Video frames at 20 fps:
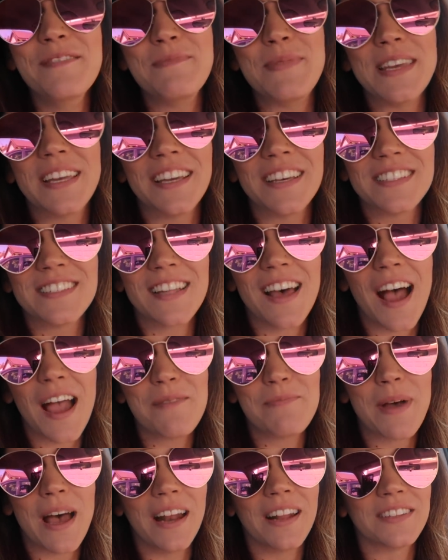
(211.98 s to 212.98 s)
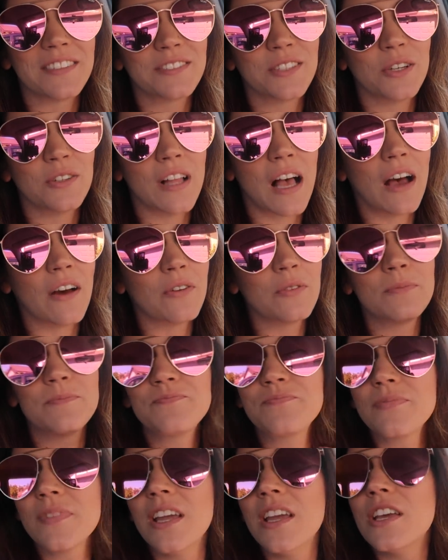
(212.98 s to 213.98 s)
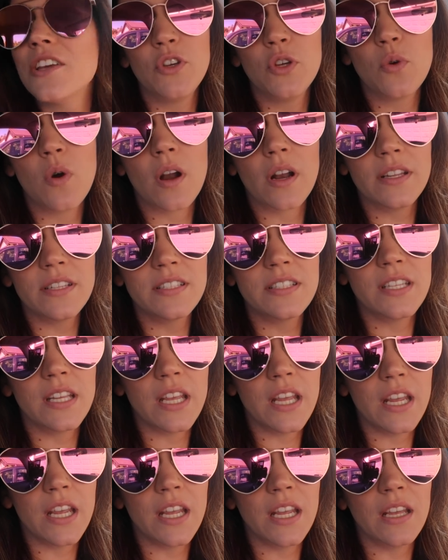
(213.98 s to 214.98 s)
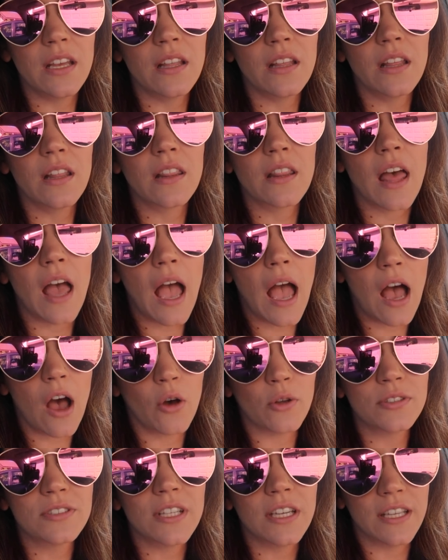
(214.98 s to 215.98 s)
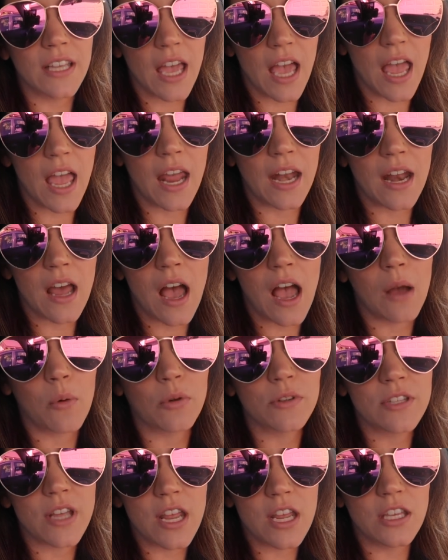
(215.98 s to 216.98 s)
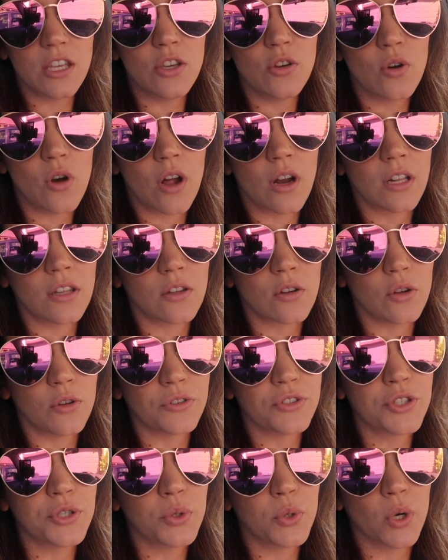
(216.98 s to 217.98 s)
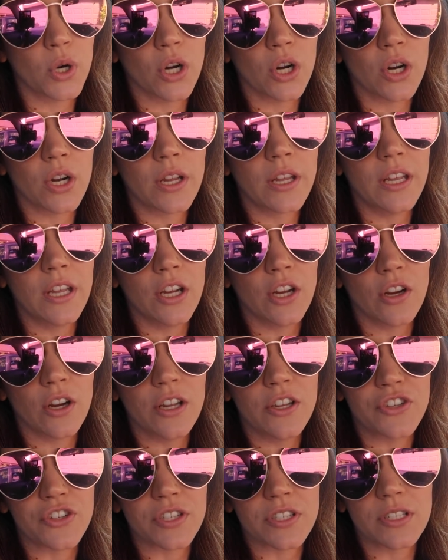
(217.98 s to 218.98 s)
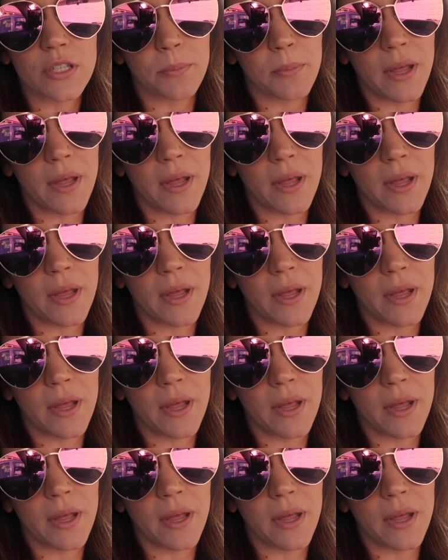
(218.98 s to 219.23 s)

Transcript: because the iPad is so loud. If you wanna see the house again, I will take you on a little tour here in just a